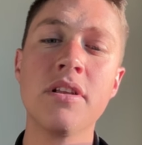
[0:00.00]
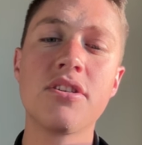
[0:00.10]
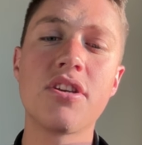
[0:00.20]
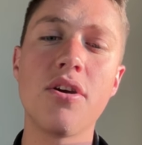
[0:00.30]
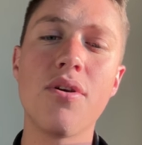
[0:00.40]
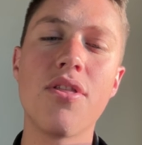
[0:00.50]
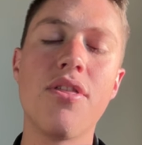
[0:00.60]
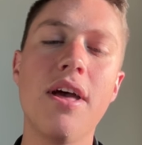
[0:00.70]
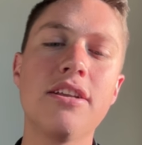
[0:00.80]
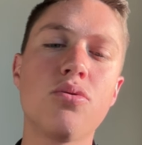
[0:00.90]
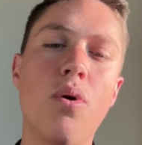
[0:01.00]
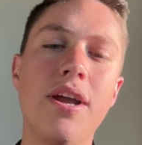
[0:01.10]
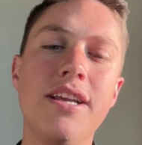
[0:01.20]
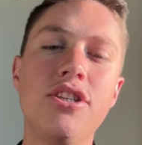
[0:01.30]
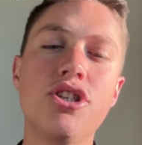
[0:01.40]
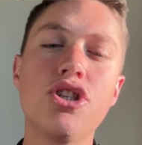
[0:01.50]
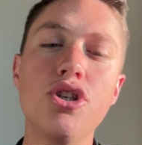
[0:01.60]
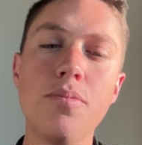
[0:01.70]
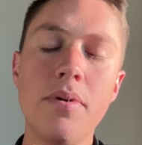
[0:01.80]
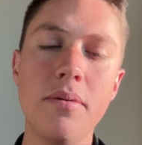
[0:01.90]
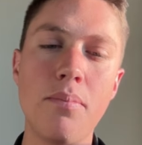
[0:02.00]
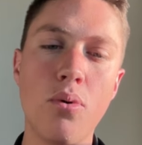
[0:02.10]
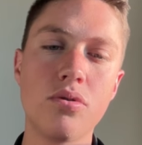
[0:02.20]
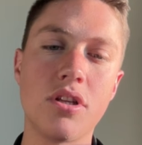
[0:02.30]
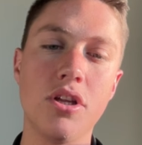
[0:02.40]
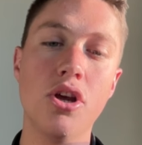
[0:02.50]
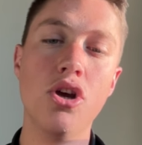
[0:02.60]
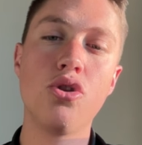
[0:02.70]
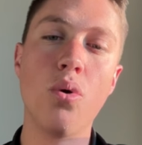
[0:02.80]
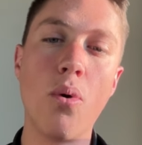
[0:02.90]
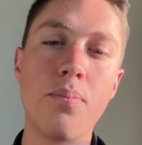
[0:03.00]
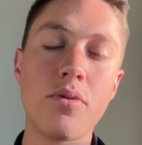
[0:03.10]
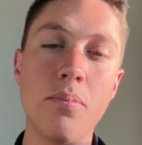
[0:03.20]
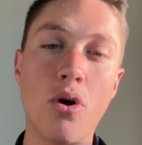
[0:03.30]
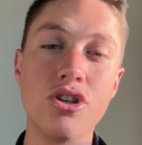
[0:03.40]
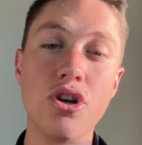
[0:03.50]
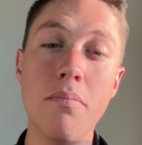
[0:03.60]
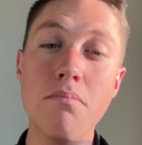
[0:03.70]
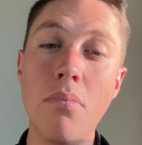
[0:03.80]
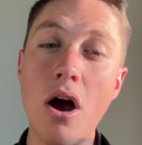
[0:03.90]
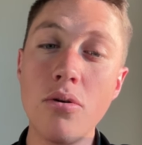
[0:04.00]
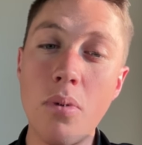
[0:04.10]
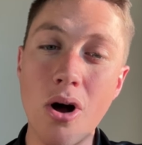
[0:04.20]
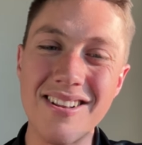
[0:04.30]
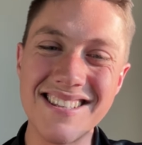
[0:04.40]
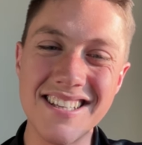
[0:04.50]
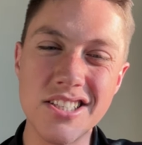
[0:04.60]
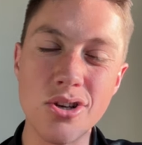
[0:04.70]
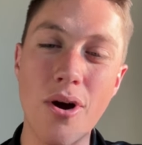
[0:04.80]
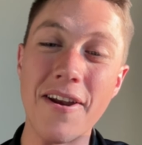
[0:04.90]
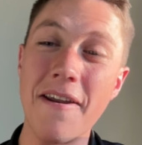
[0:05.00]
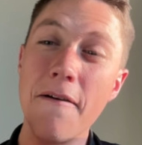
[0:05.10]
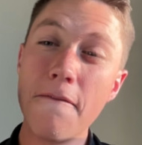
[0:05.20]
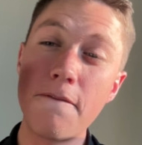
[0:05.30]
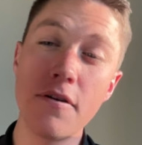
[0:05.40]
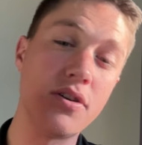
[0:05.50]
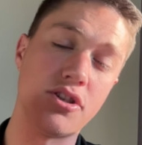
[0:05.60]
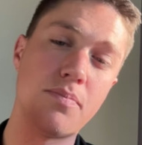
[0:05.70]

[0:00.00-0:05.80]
So that's why it's super important to optimize your mobile design first,